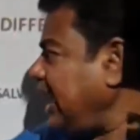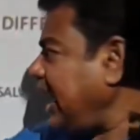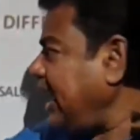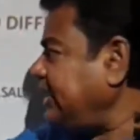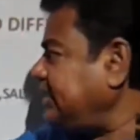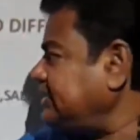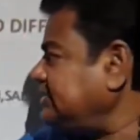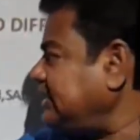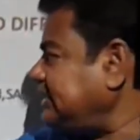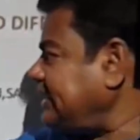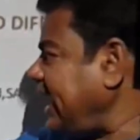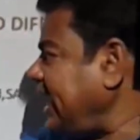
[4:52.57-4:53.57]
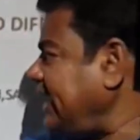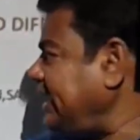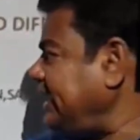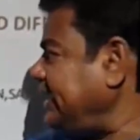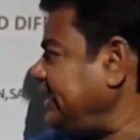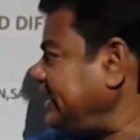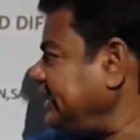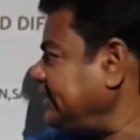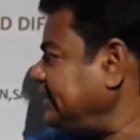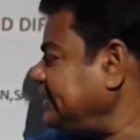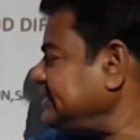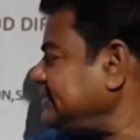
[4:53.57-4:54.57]
and this is a tandry,
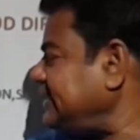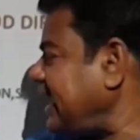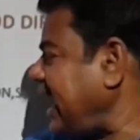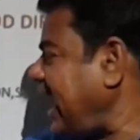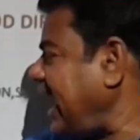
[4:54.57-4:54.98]
this is a